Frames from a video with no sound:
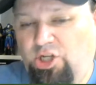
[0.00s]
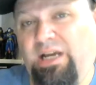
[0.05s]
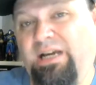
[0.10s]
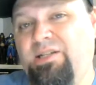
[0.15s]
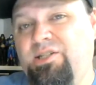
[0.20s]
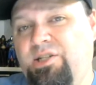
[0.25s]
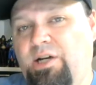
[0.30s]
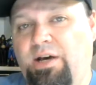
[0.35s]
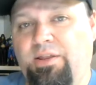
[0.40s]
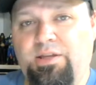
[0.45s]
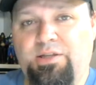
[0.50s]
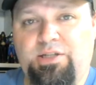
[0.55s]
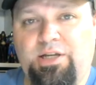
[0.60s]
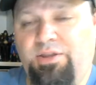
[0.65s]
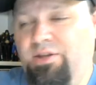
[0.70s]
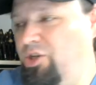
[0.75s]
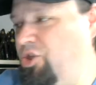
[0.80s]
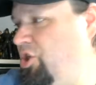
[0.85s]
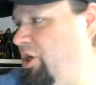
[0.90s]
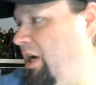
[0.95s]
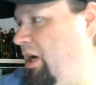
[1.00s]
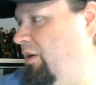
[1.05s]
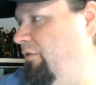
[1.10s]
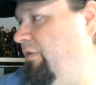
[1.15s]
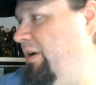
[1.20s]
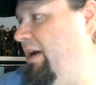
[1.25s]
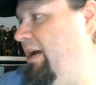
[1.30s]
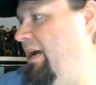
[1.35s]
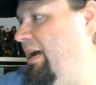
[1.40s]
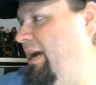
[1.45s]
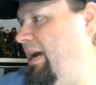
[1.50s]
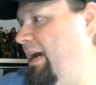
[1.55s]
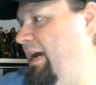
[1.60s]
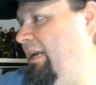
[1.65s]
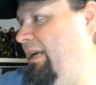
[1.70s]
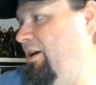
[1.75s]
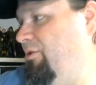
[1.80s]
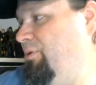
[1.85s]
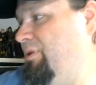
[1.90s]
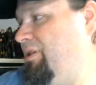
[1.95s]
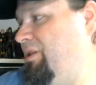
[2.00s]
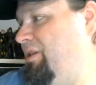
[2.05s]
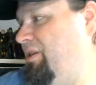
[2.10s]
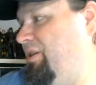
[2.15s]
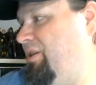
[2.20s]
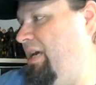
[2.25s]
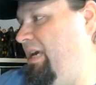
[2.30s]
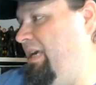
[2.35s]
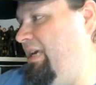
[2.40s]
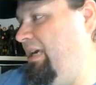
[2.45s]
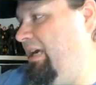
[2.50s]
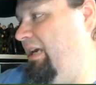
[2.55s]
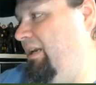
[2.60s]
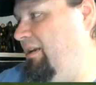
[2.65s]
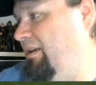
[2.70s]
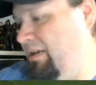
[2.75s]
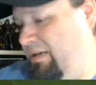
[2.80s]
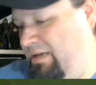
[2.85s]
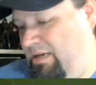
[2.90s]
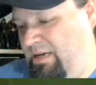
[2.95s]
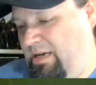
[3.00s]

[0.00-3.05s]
saw this on the shelf, and I was thinking